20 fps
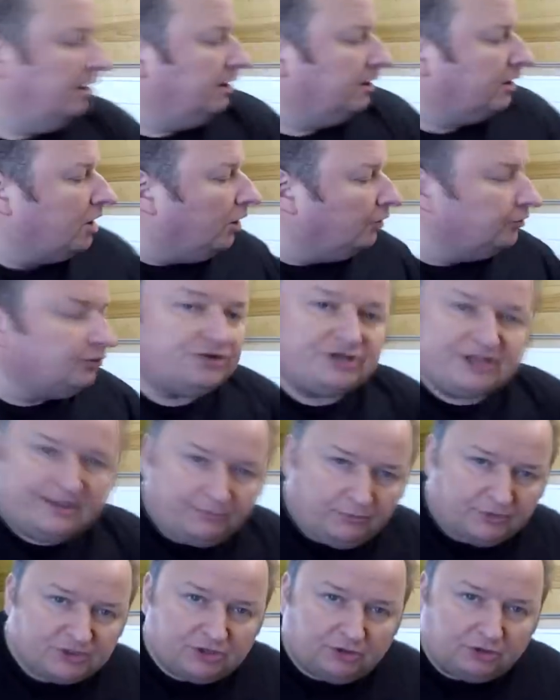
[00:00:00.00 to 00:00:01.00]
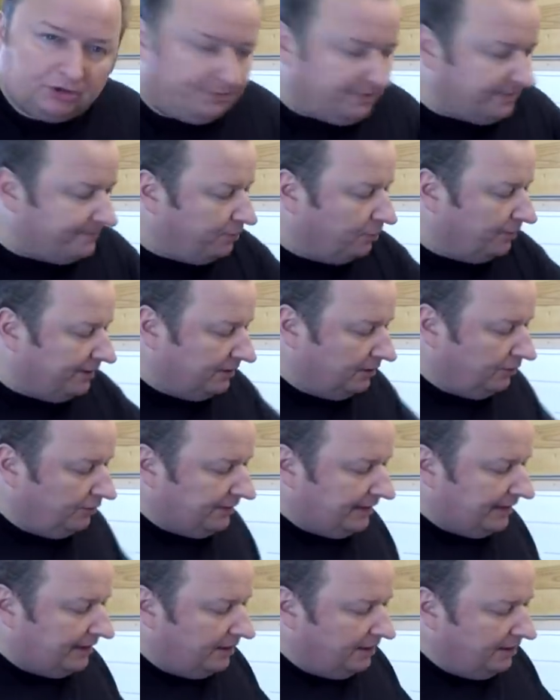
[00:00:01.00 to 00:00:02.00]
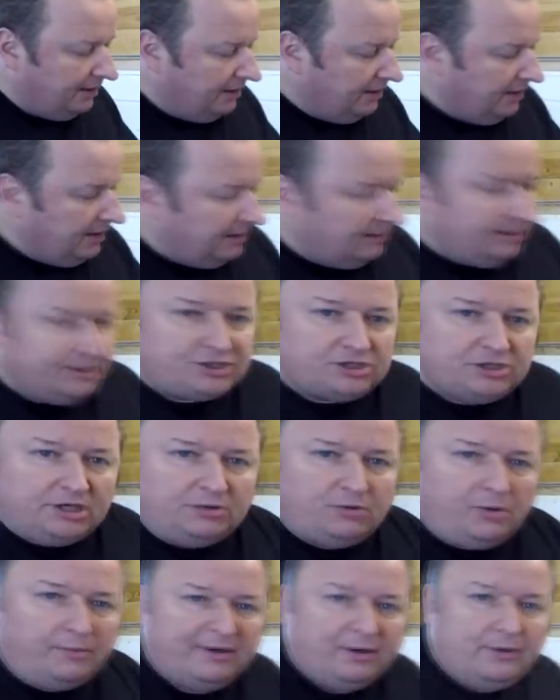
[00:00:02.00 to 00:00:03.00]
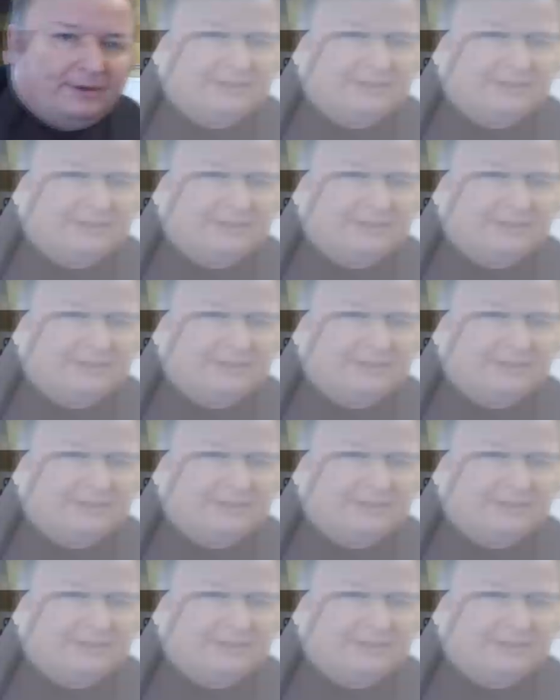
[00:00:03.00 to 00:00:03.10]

content, which I'm going to be putting on there. Let's show you what we've got